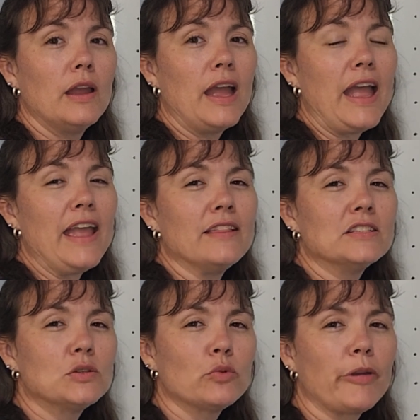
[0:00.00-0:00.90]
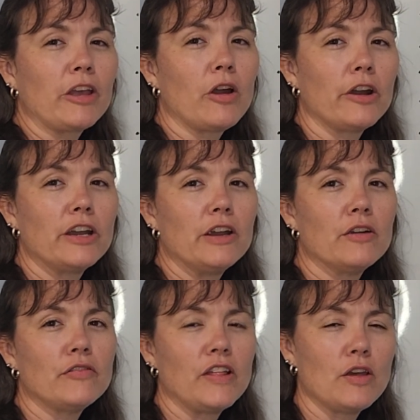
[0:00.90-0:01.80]
Hey, this is Rebecca Hart here
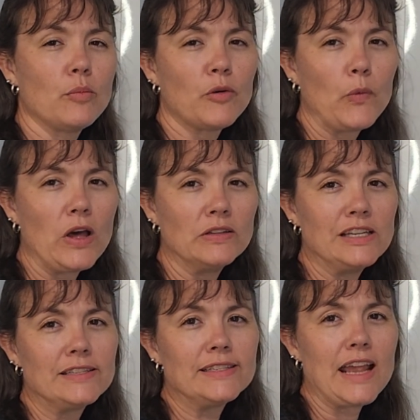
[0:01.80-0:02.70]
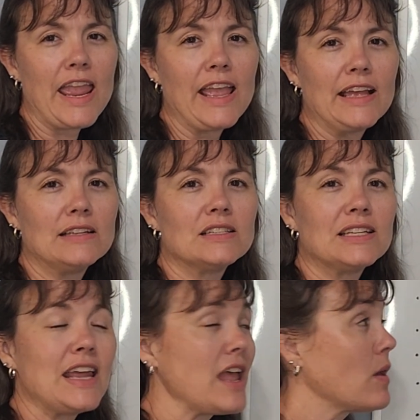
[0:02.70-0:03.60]
at Faith, Hope, and Wellness, and
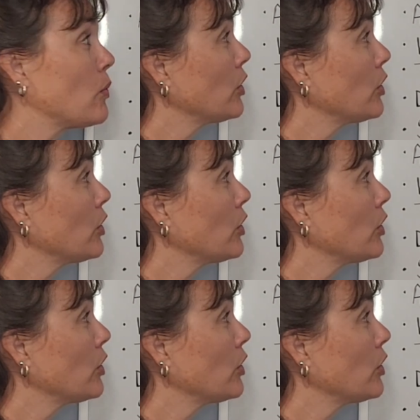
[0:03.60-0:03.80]
today we're